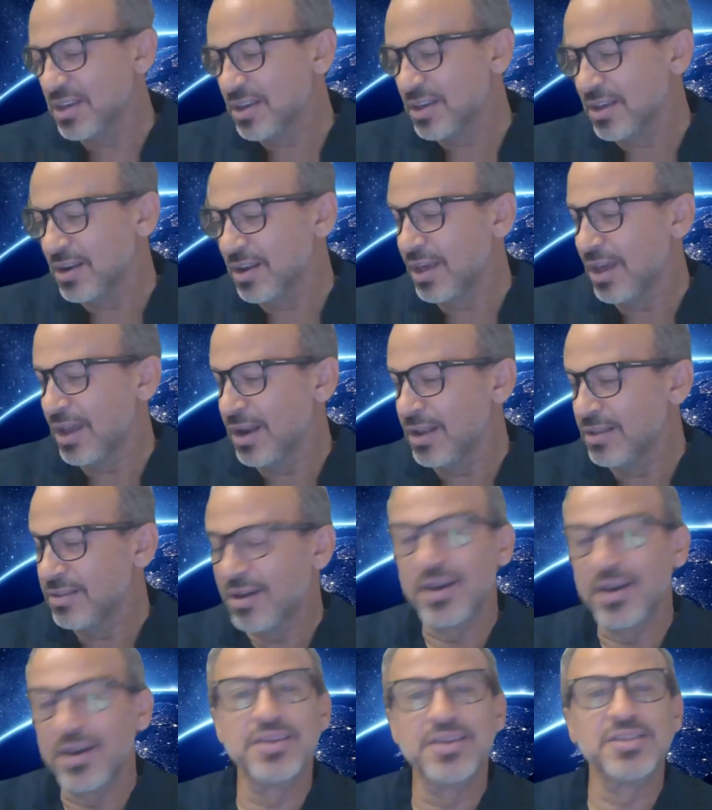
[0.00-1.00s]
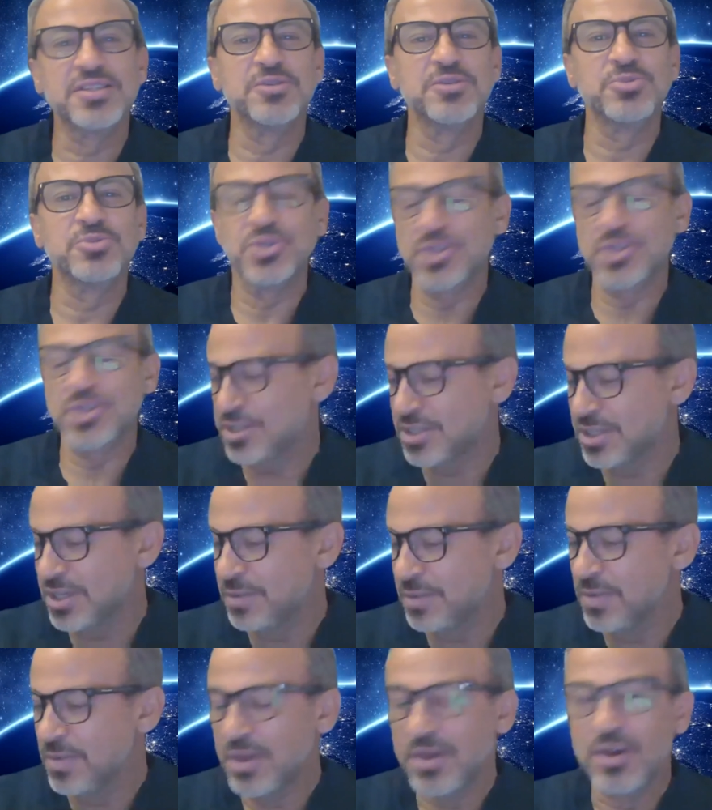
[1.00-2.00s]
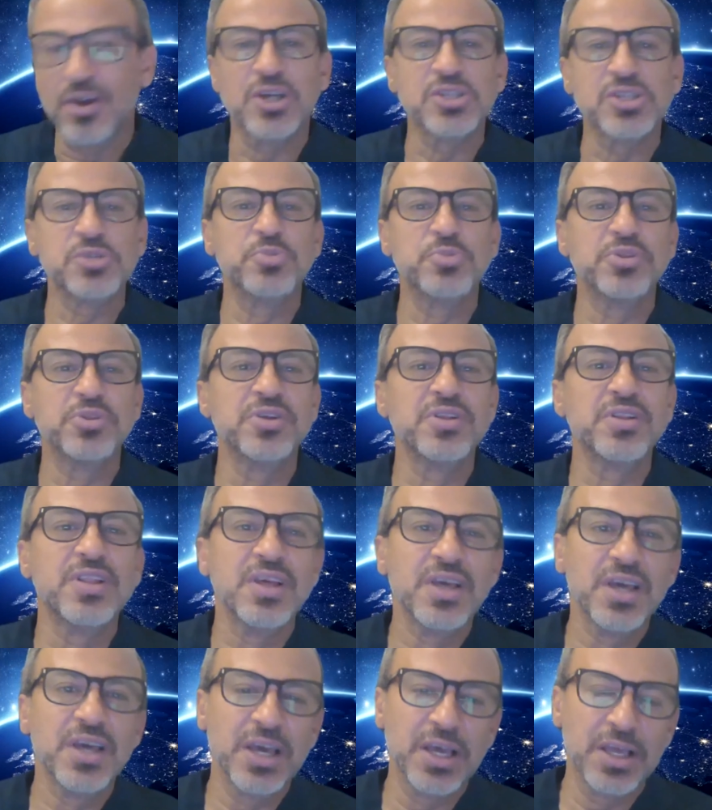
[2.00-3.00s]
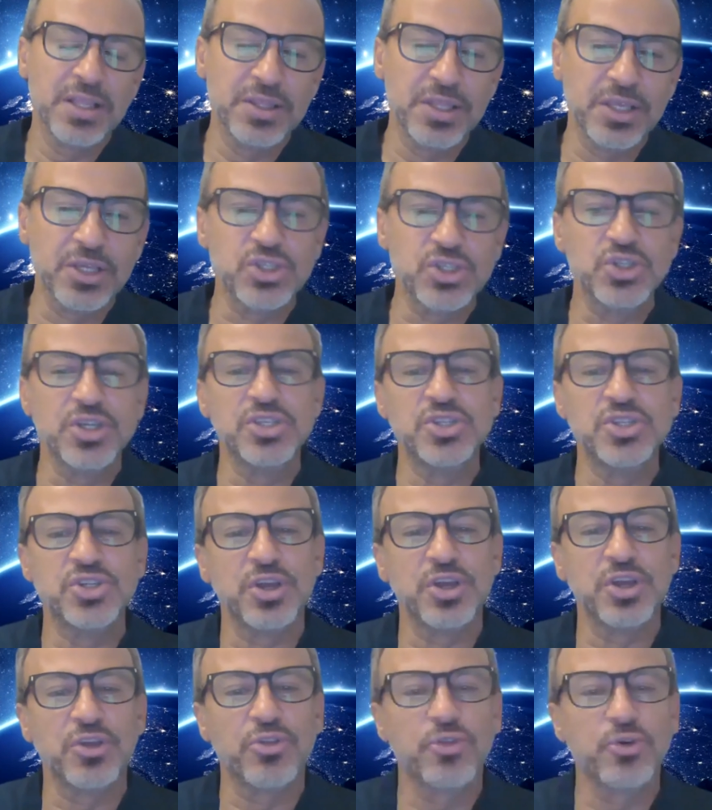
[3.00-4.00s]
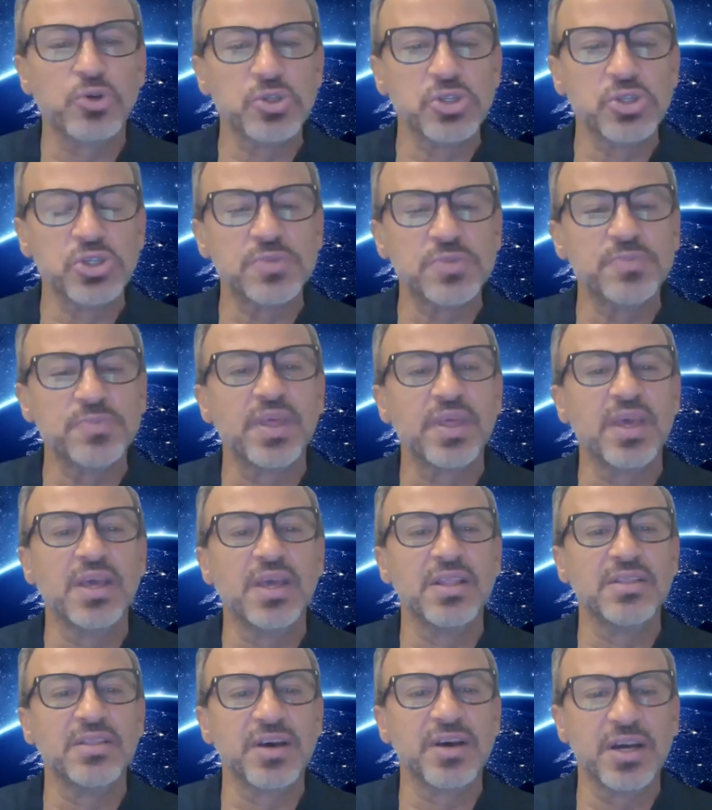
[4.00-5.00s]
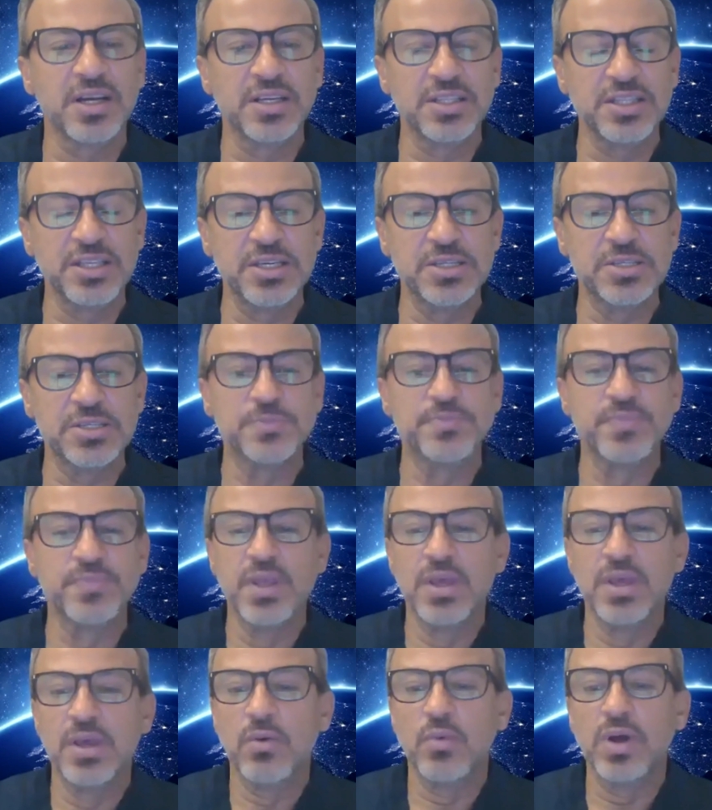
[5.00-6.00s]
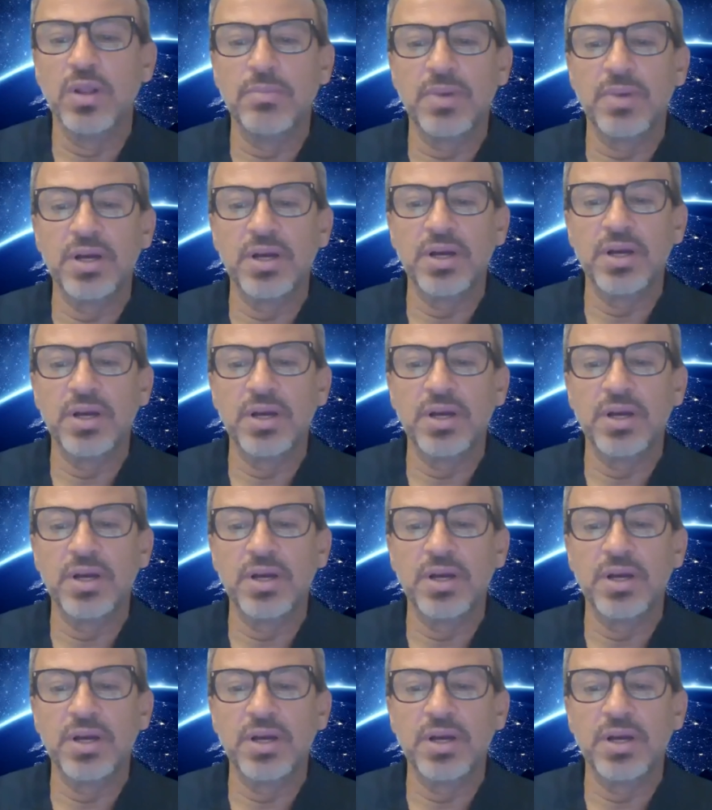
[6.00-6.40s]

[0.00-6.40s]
King Khalid Eye Specialty Hospital and exchanging thoughts and ideas. Well, my